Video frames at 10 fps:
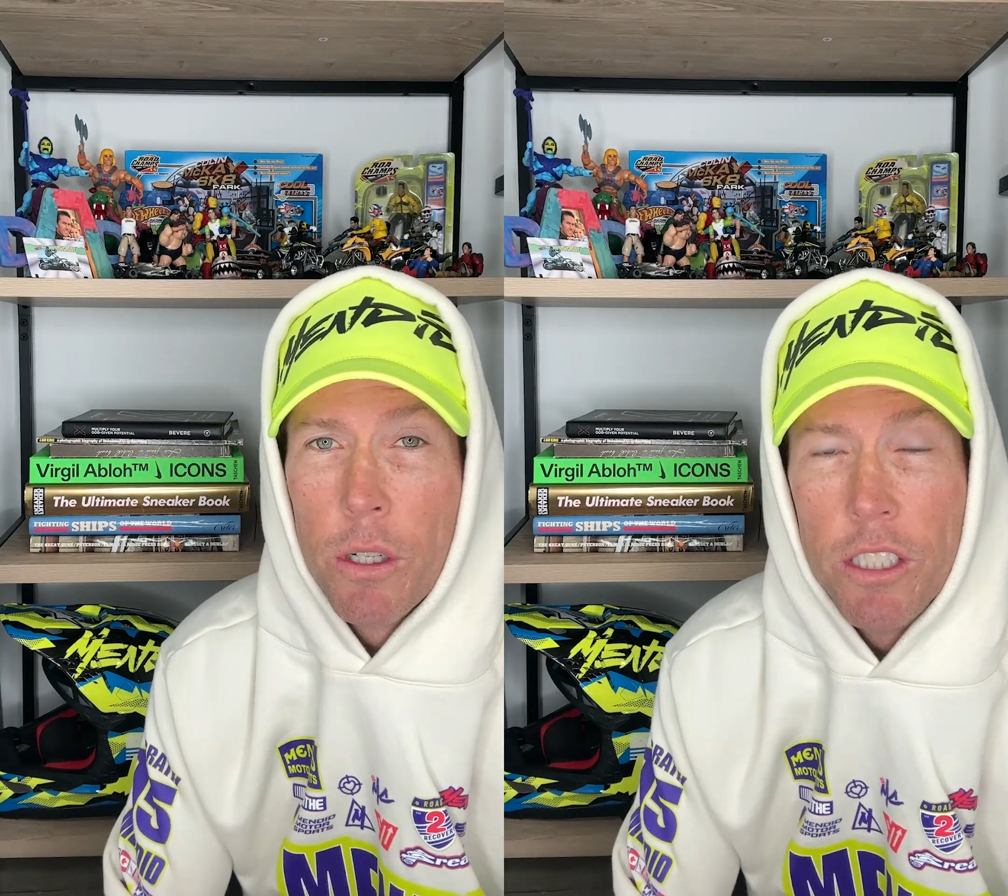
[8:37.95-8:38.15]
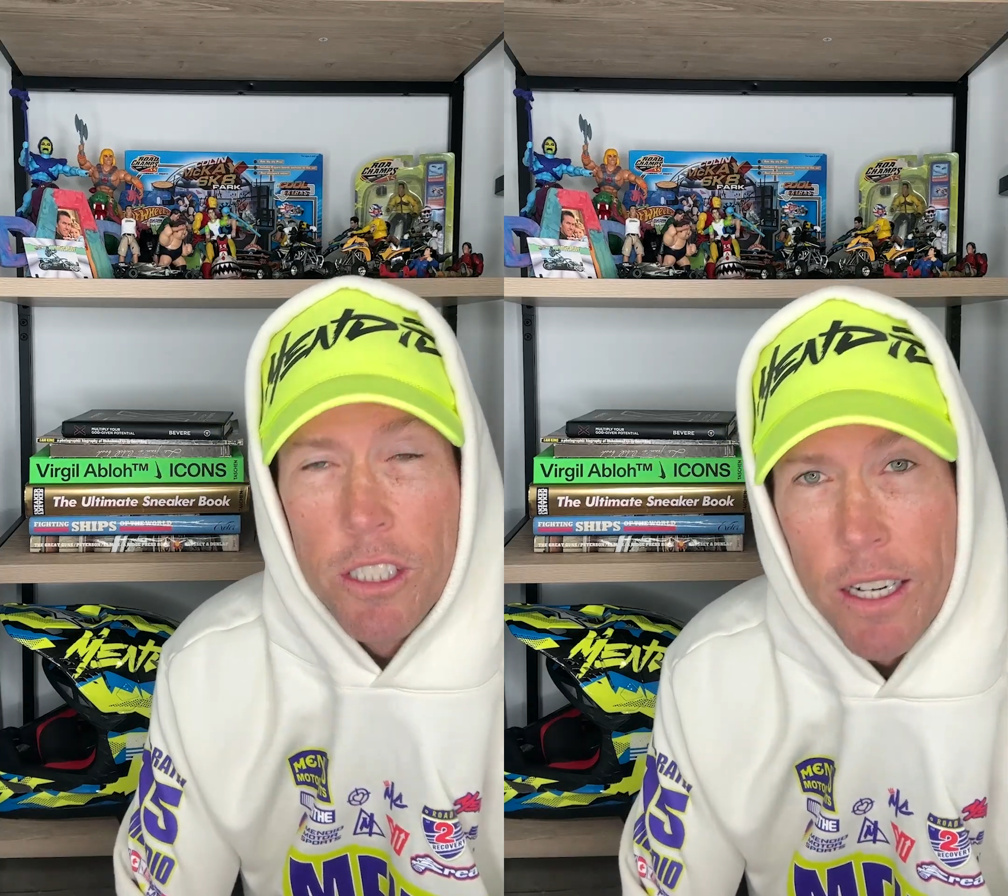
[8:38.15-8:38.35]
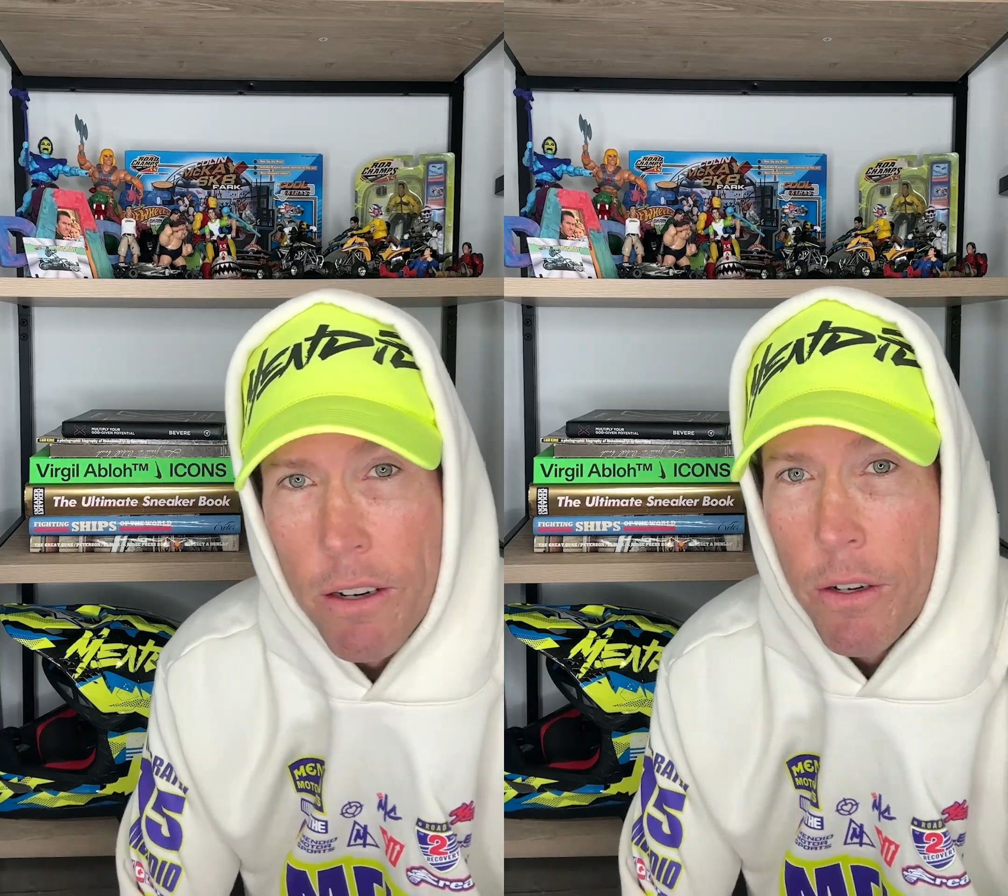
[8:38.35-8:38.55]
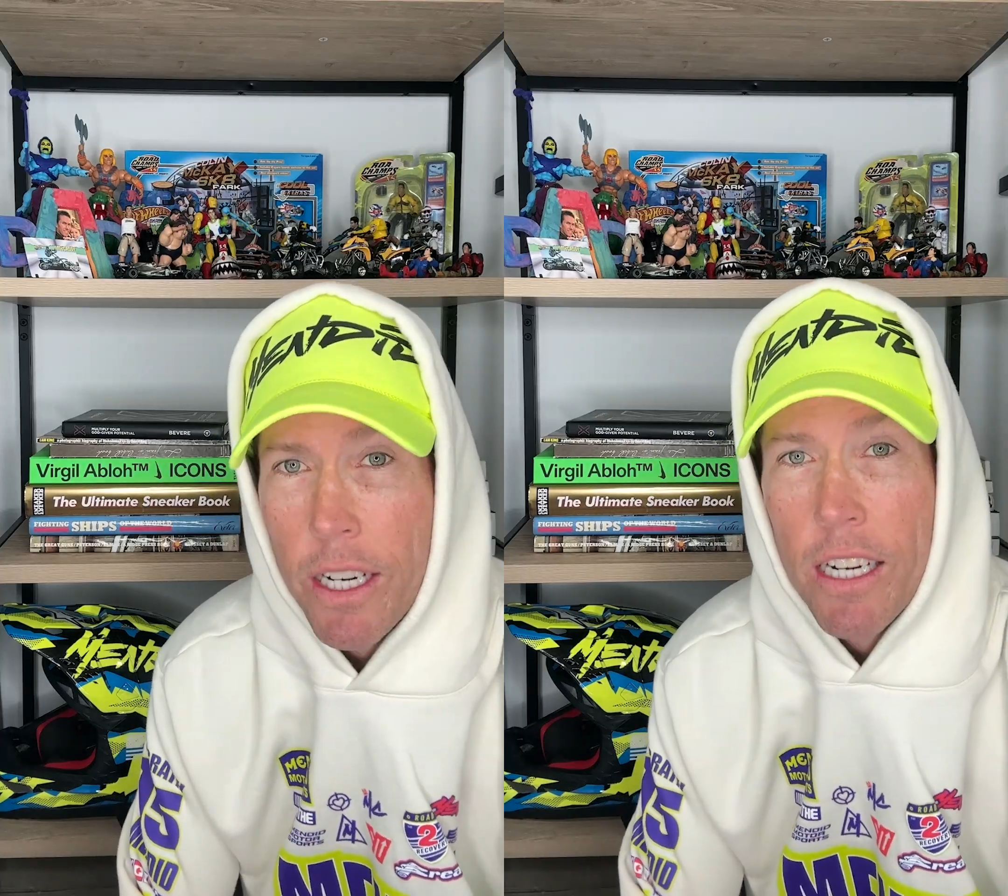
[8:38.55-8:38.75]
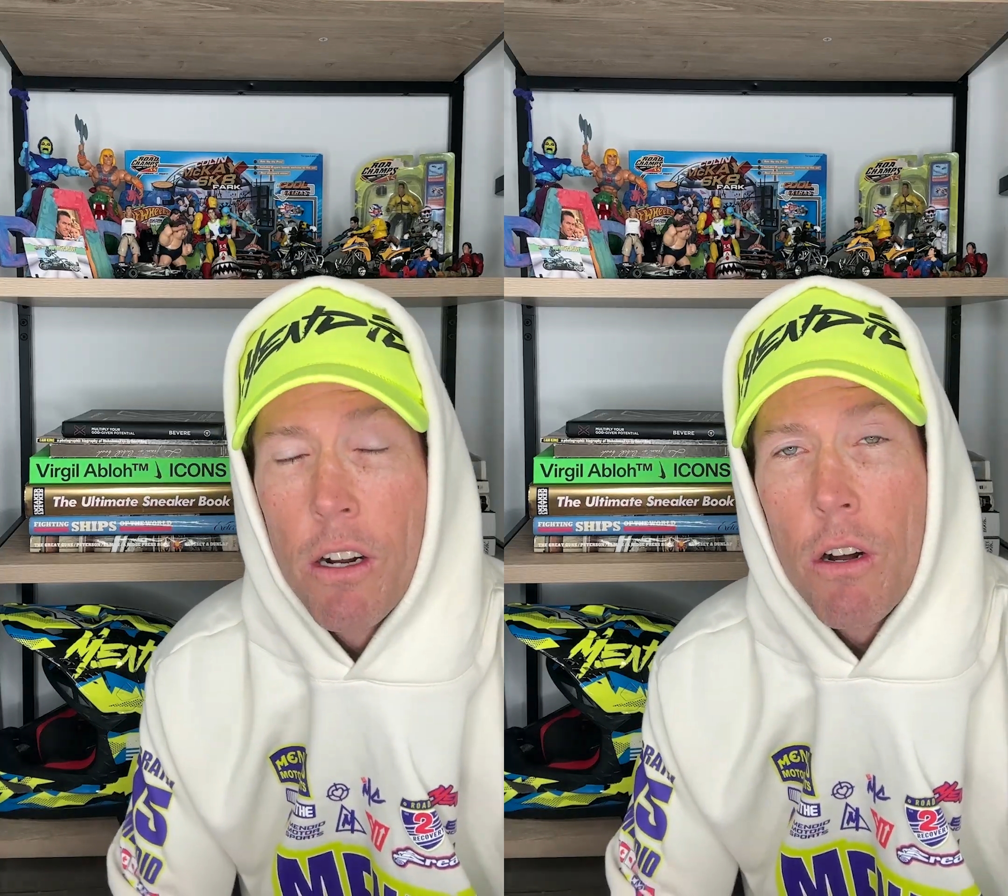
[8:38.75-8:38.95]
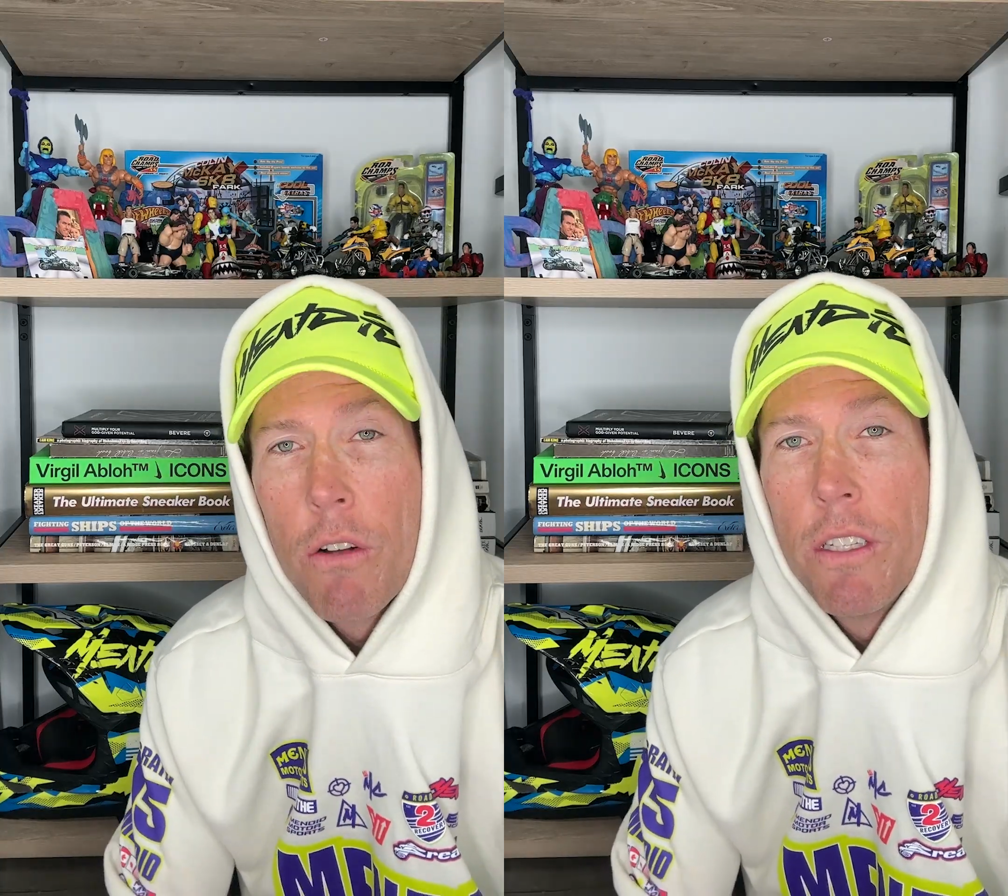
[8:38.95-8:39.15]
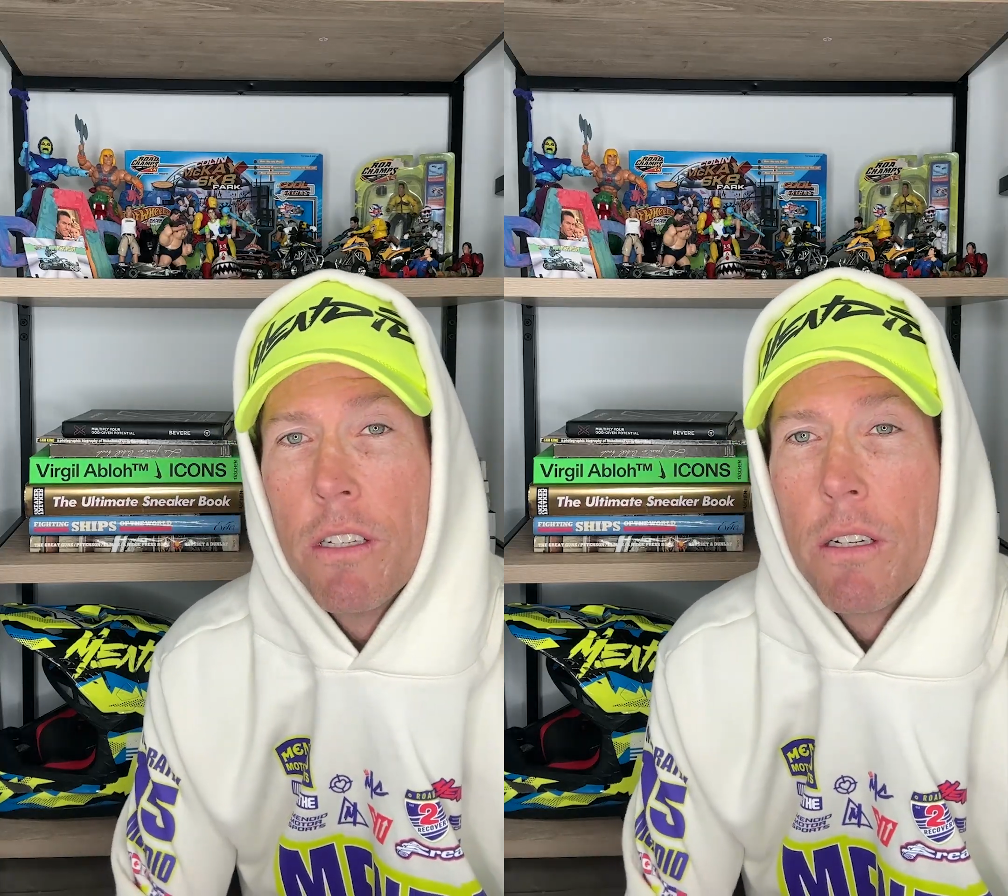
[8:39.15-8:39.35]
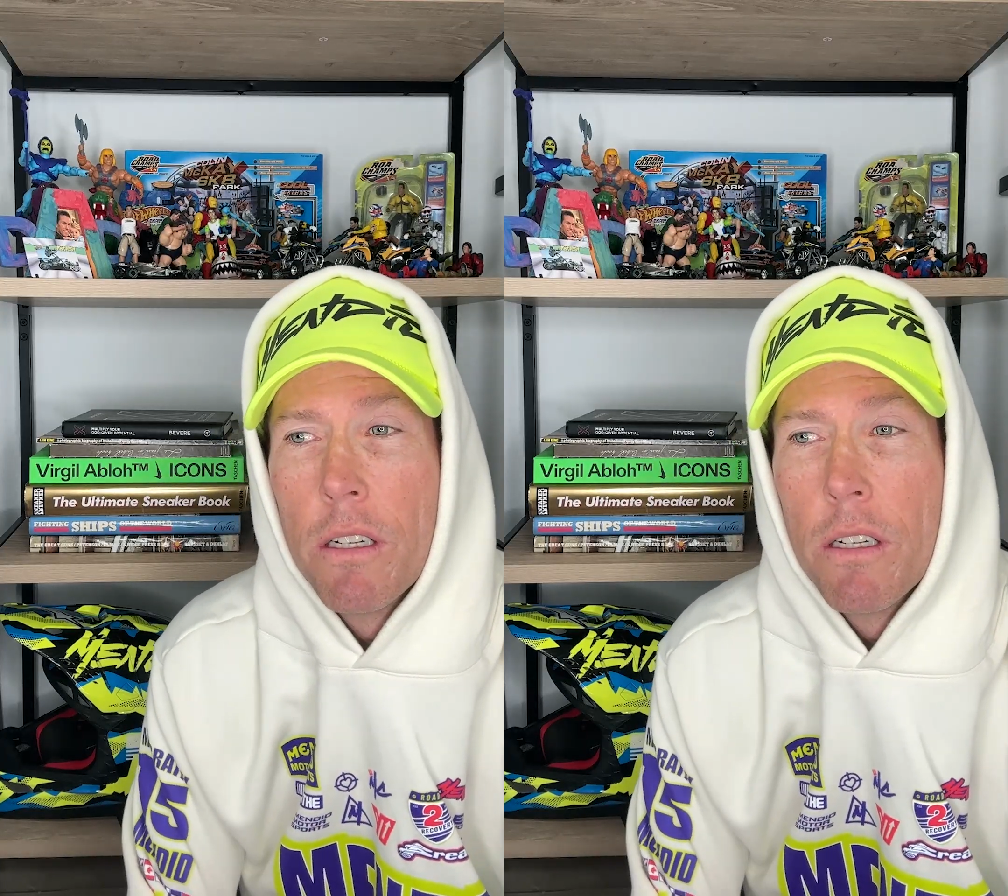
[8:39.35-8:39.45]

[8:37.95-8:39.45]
Jerry, and all these,